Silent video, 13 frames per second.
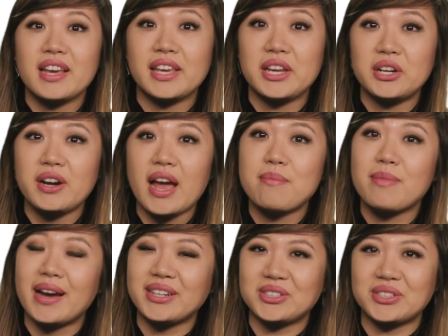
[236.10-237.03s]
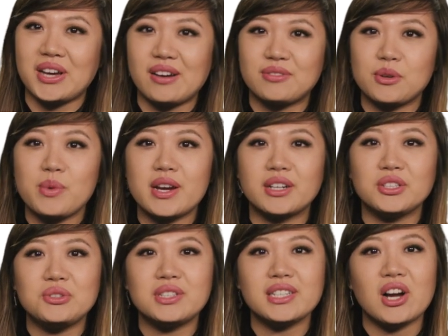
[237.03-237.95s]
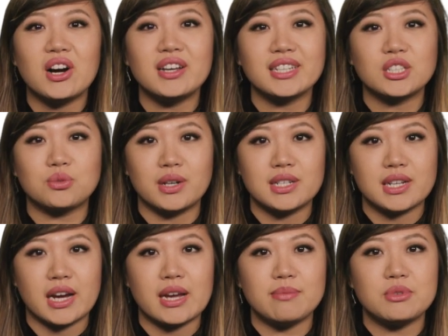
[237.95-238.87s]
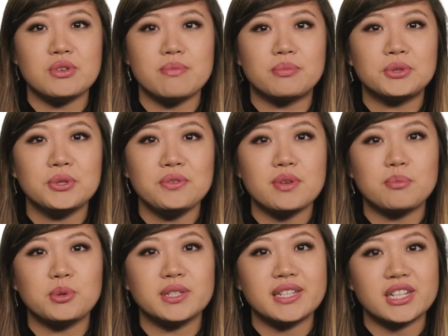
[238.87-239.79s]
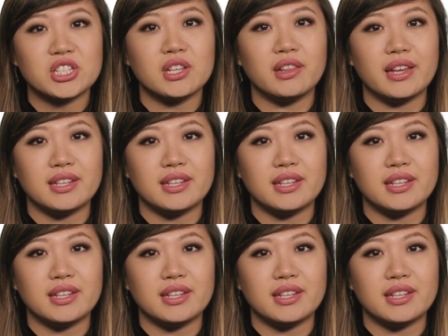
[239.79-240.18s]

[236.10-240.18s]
Here at Microsoft, we are using ONNX Runtime to improve the prediction